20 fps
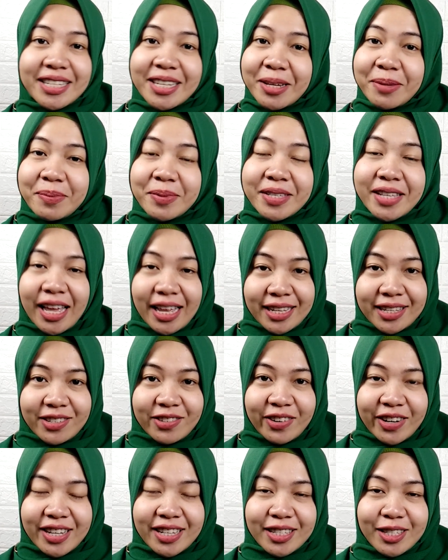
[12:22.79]
tips and
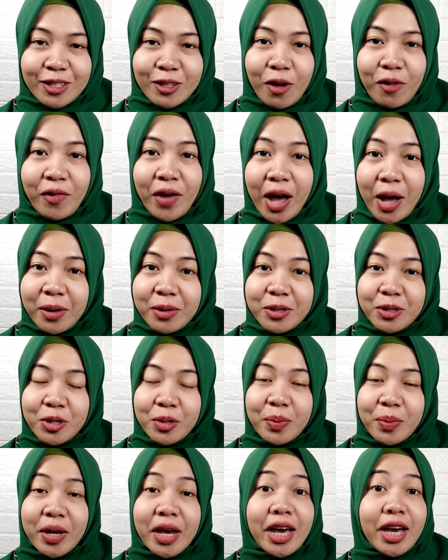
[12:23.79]
tricks of how
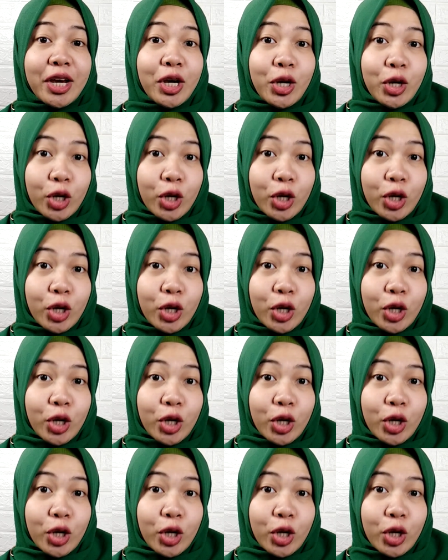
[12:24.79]
to be a